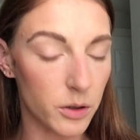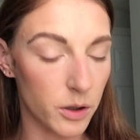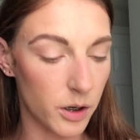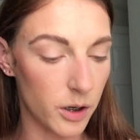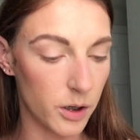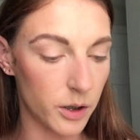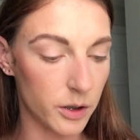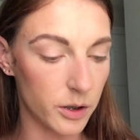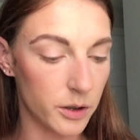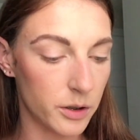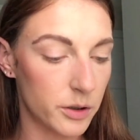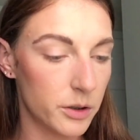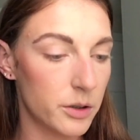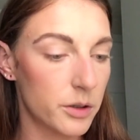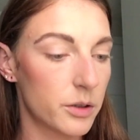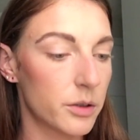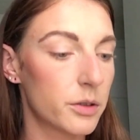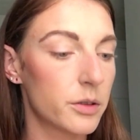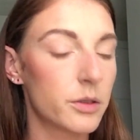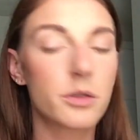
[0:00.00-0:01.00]
long.
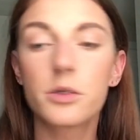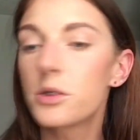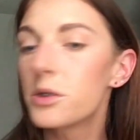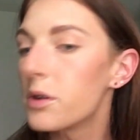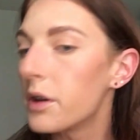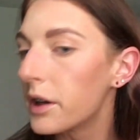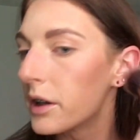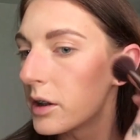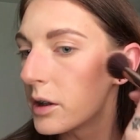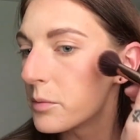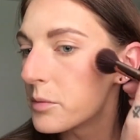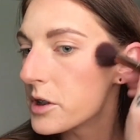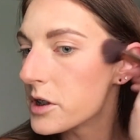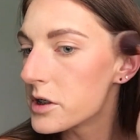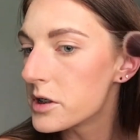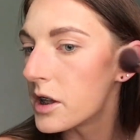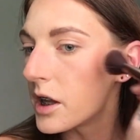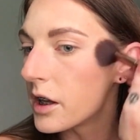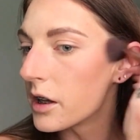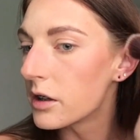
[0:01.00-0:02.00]
So I clipped
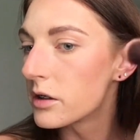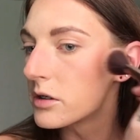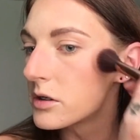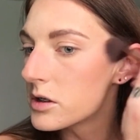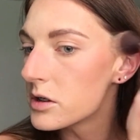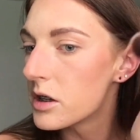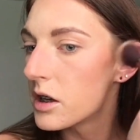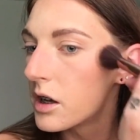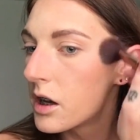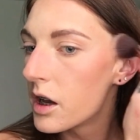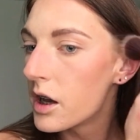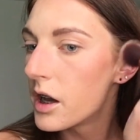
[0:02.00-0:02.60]
his nails,